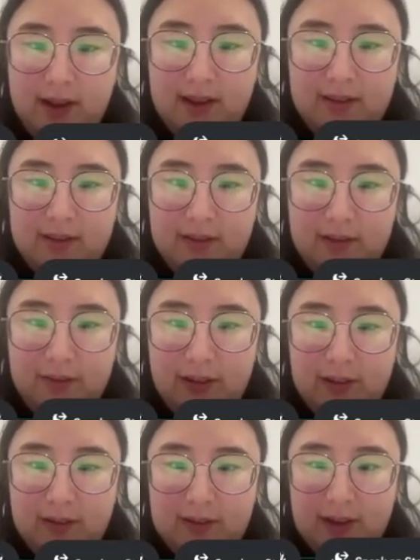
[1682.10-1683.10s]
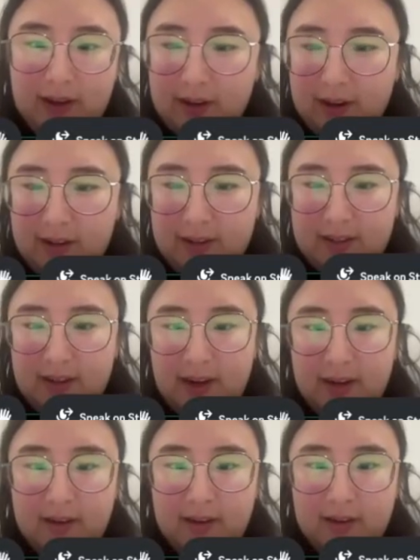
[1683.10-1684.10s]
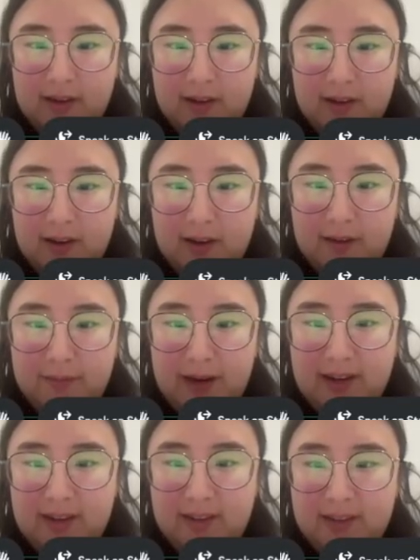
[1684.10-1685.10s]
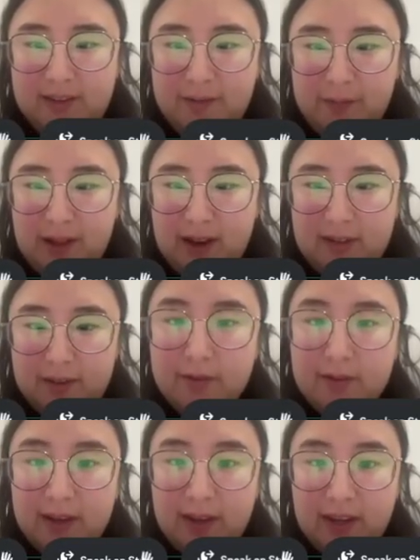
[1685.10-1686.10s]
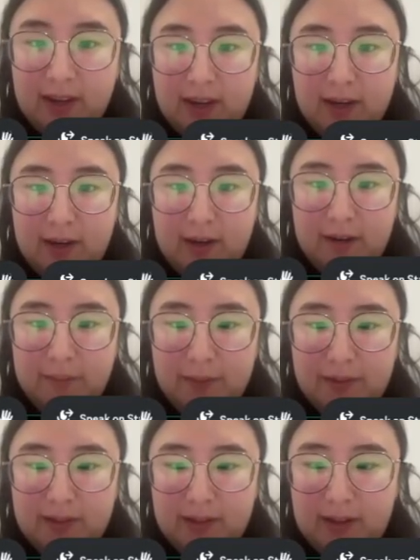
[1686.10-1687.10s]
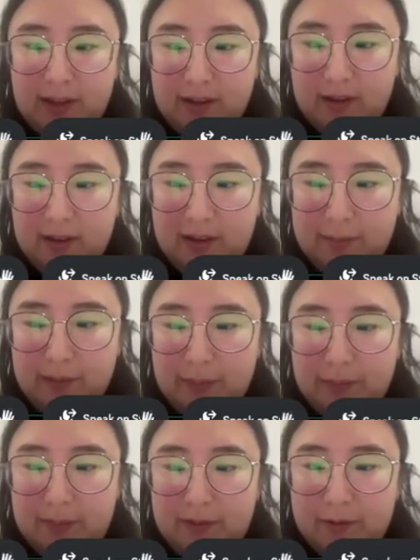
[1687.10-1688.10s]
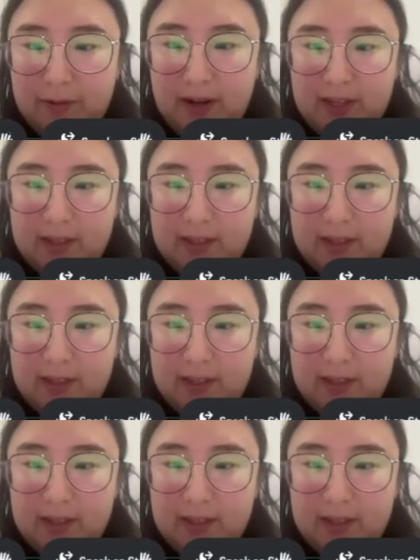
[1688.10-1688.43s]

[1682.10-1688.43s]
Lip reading: Yes, definitely looks like a 90s site. My text is still black, so it's like hidden, but I'm just going to like bump them to